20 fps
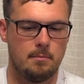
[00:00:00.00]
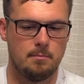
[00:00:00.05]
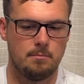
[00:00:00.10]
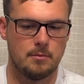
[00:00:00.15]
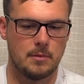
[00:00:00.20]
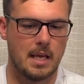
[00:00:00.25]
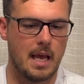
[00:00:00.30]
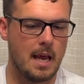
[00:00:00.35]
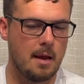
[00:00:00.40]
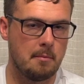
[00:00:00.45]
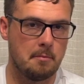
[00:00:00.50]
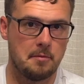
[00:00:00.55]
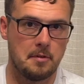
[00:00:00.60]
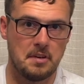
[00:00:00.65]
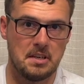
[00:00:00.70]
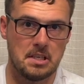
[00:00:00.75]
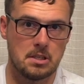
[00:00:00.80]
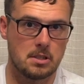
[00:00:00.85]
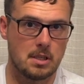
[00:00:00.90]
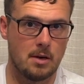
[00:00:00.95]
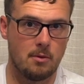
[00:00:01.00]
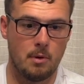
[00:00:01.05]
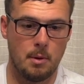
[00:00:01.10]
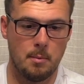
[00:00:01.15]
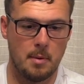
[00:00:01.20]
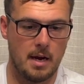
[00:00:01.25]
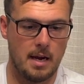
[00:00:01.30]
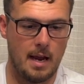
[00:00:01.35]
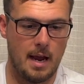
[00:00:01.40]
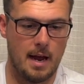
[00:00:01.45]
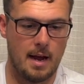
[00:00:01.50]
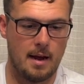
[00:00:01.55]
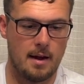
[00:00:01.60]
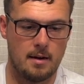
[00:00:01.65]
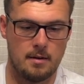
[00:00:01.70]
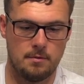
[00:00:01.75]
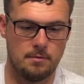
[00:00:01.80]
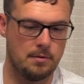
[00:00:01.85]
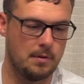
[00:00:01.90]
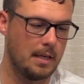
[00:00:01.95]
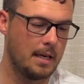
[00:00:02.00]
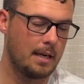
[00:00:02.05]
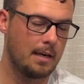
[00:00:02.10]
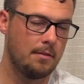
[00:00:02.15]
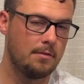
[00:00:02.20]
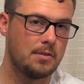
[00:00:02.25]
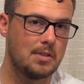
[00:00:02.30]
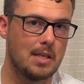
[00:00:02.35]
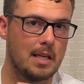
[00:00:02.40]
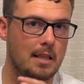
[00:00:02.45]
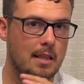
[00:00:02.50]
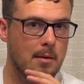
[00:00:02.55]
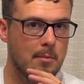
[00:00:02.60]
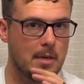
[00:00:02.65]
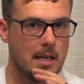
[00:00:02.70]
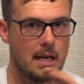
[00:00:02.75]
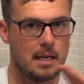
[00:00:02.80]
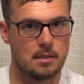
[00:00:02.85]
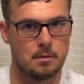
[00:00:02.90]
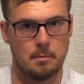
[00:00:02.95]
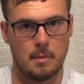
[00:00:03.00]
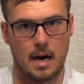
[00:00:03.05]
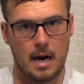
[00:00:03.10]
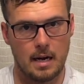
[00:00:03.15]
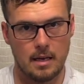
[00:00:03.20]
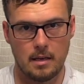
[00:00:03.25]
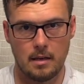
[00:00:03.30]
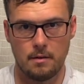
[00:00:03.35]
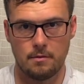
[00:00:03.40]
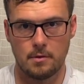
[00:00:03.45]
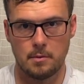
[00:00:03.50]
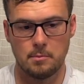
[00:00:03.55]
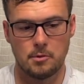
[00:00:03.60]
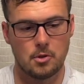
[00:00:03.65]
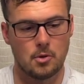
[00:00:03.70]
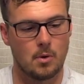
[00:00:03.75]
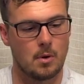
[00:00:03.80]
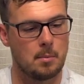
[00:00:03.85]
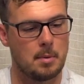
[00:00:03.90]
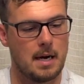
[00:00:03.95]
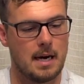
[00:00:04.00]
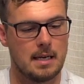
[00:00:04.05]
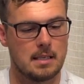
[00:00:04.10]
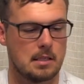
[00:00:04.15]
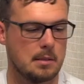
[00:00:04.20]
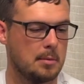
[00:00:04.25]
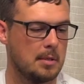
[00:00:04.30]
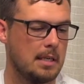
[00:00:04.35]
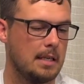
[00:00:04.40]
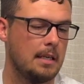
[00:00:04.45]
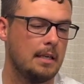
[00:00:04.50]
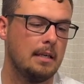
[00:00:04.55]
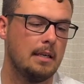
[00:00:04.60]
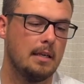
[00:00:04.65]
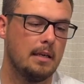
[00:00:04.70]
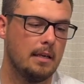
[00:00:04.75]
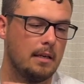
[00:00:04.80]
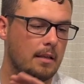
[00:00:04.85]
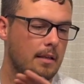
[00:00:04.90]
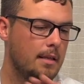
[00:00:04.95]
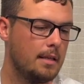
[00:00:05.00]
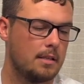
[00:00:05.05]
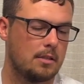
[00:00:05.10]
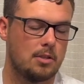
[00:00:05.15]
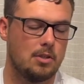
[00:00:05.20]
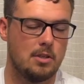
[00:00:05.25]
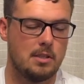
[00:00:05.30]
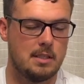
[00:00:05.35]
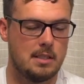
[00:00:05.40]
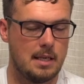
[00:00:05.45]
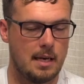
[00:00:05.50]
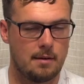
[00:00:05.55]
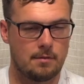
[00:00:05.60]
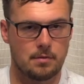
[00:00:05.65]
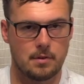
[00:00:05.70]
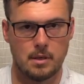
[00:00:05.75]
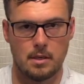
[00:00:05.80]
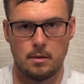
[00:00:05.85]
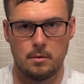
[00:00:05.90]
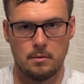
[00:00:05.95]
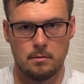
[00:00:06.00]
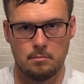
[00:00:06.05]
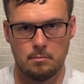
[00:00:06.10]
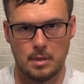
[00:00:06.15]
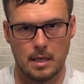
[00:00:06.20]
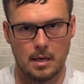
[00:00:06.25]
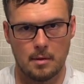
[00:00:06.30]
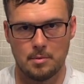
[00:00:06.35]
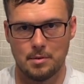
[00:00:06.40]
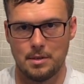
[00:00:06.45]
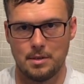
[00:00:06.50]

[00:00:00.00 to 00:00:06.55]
game fish that we might have. Like I've seen them catch mahi from shore possibly. This should definitely be able to